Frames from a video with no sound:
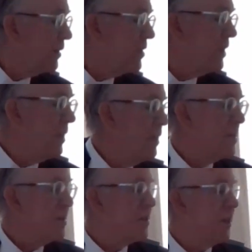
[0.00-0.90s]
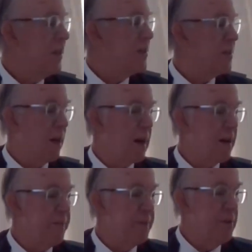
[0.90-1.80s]

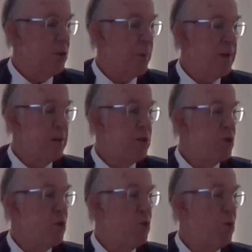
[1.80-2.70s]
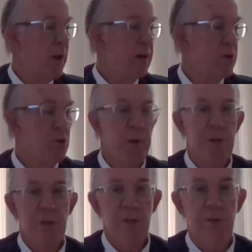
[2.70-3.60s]
D6-22 and
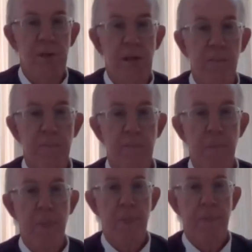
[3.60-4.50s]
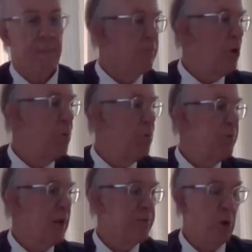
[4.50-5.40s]
23.
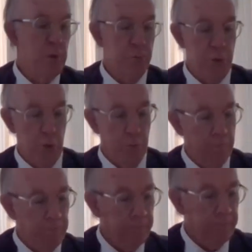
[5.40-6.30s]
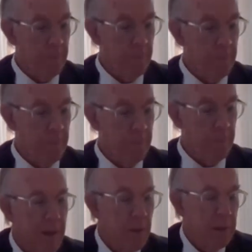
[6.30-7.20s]
That's volume 2.
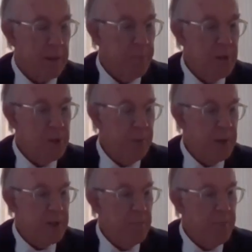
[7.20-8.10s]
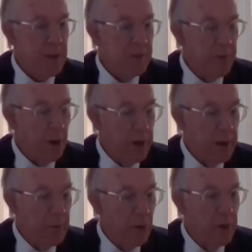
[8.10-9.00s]
But the principle is simply the
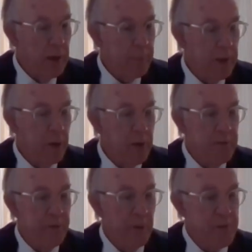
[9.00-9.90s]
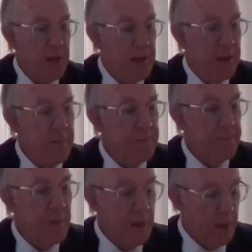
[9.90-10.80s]
following, my lord, and I'm going to read from Sainer
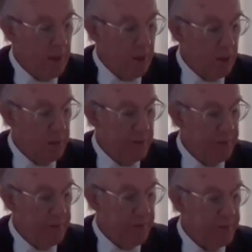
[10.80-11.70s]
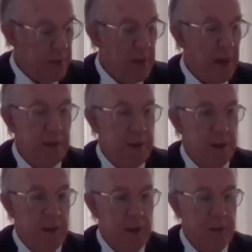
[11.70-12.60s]
on 1500,
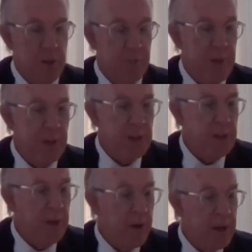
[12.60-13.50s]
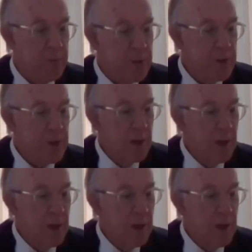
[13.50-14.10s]
and it's repeated in Erasmus.